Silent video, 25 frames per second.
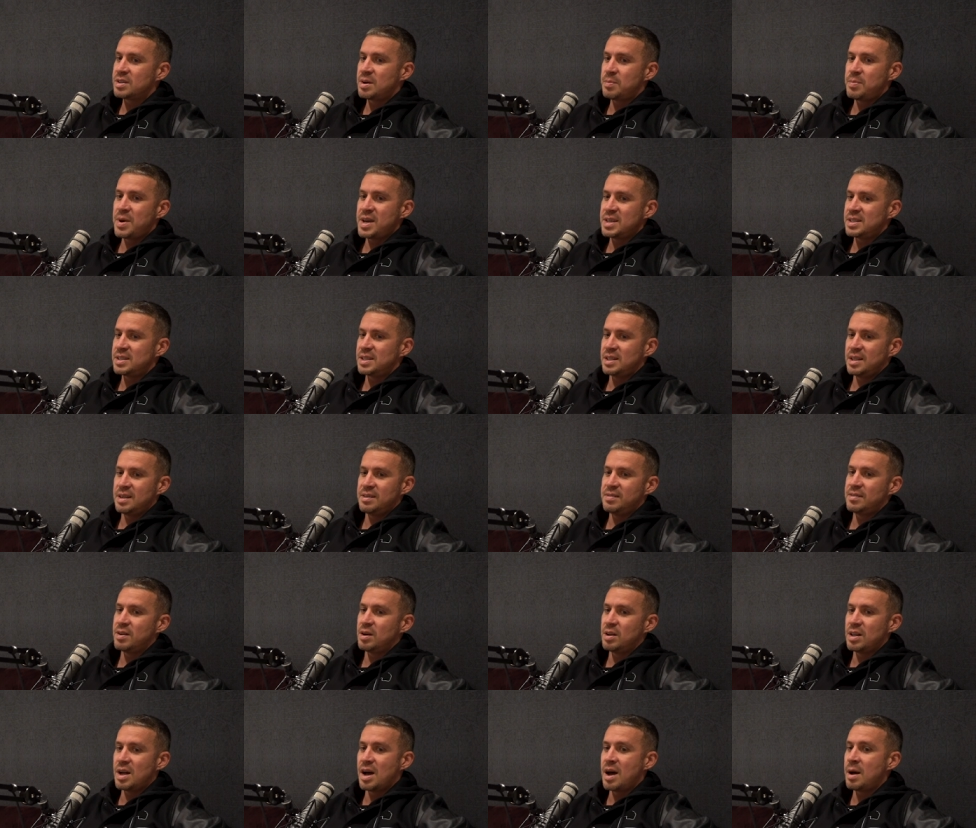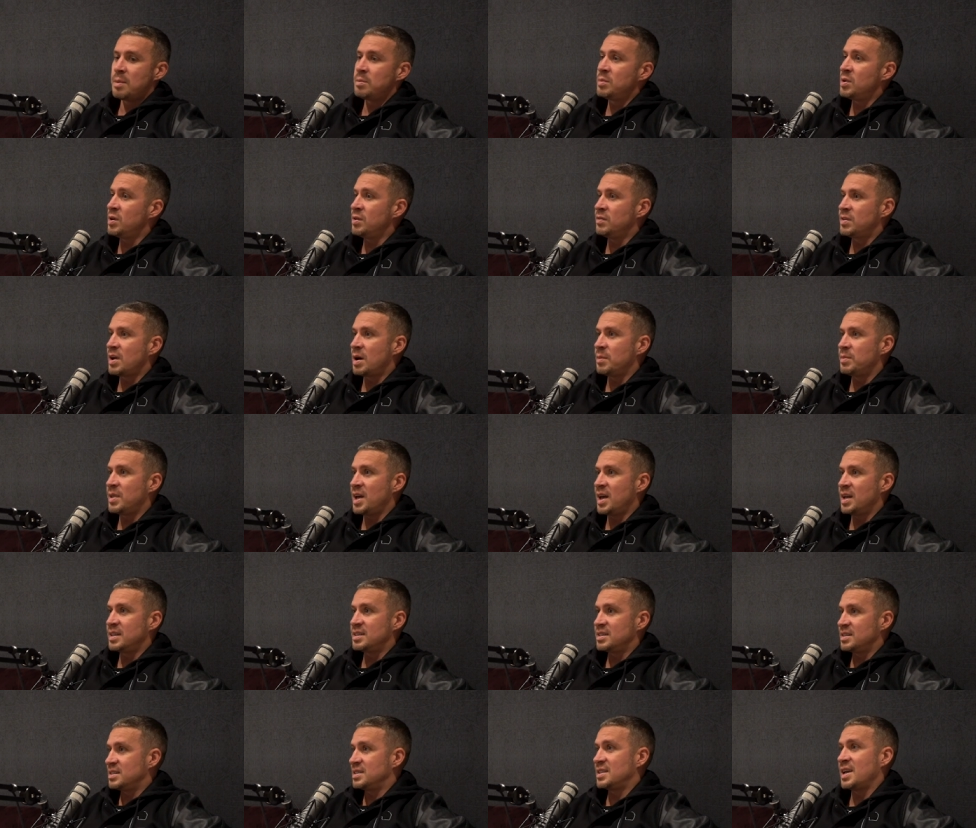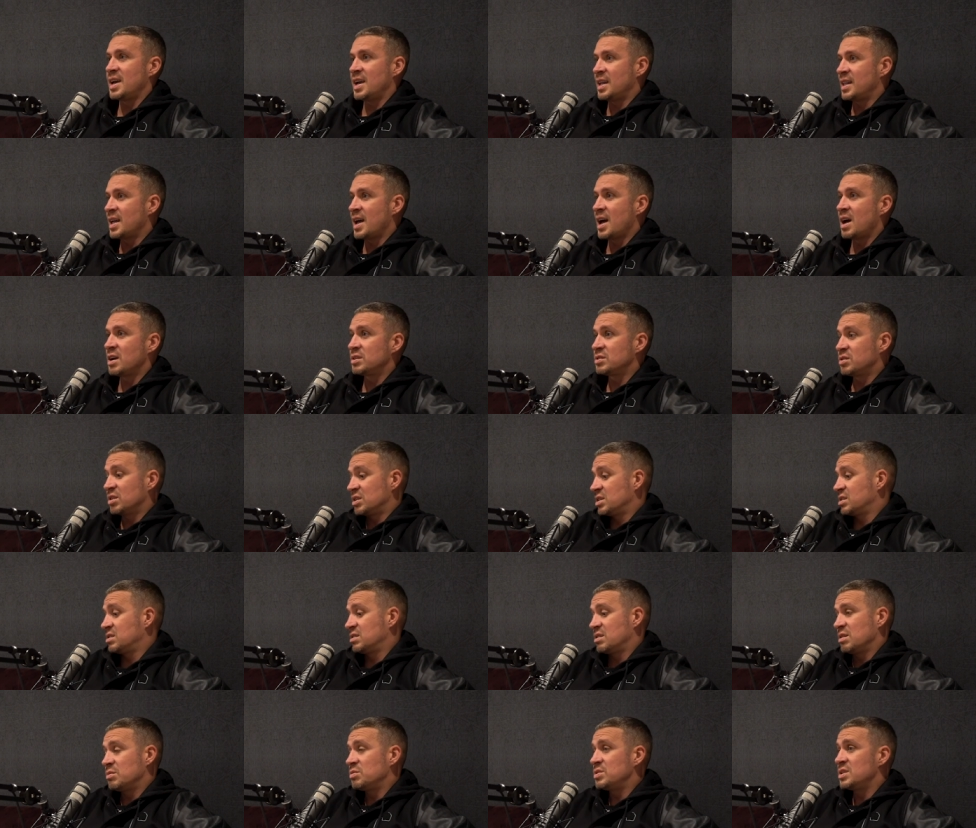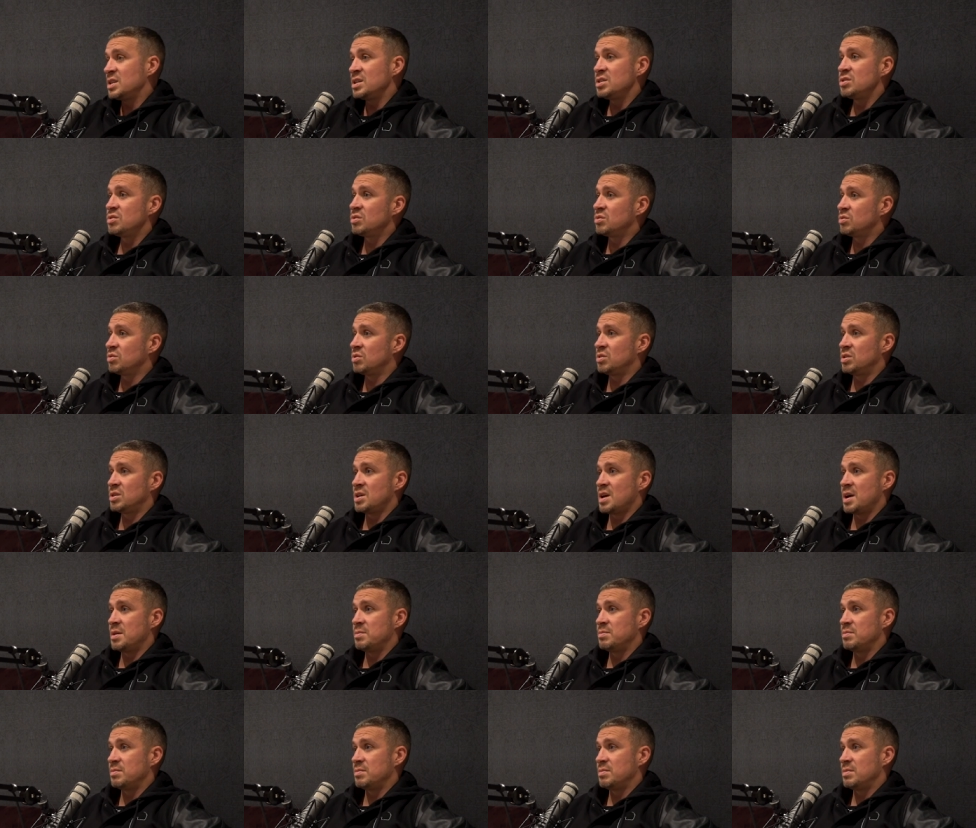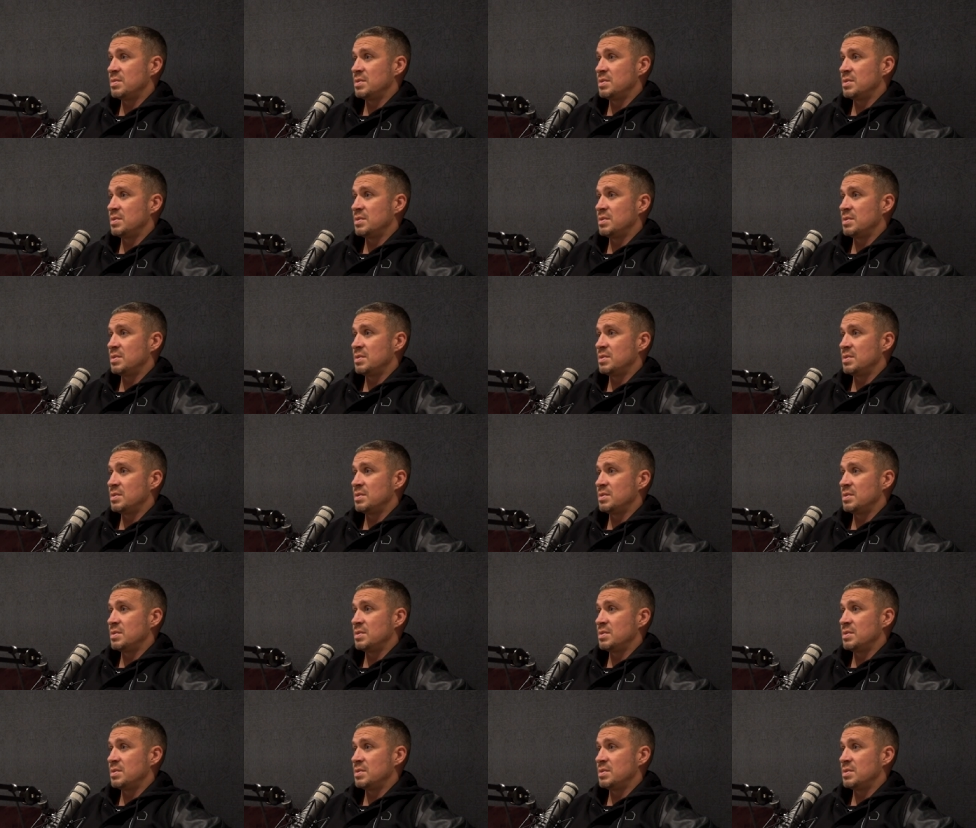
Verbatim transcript: I basically felt like I moved up there to stay in the house because I was injured all the time.